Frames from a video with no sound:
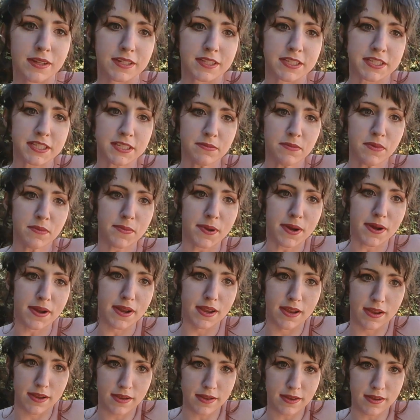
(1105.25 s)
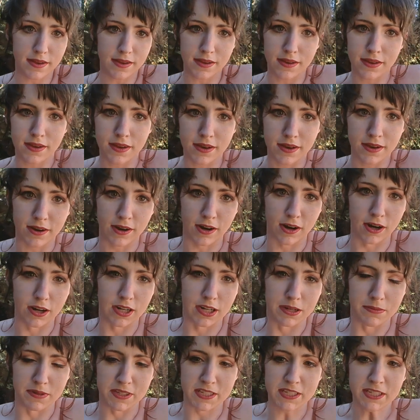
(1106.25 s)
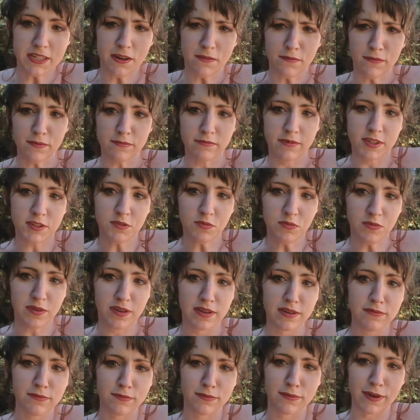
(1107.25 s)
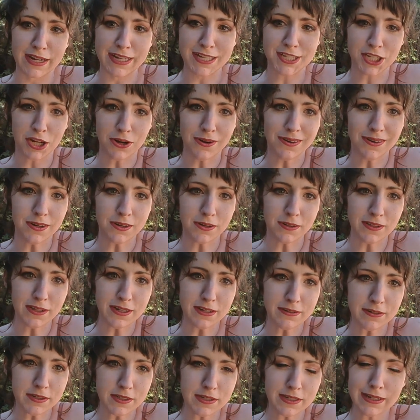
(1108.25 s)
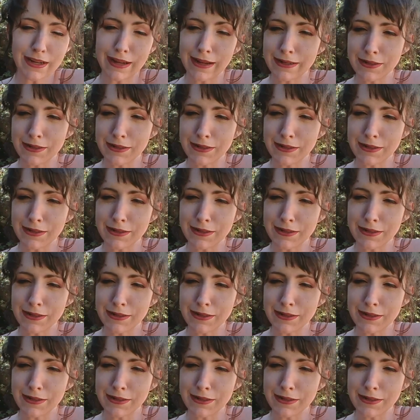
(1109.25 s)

Some of my arguments come from this one Vice article that I was reading.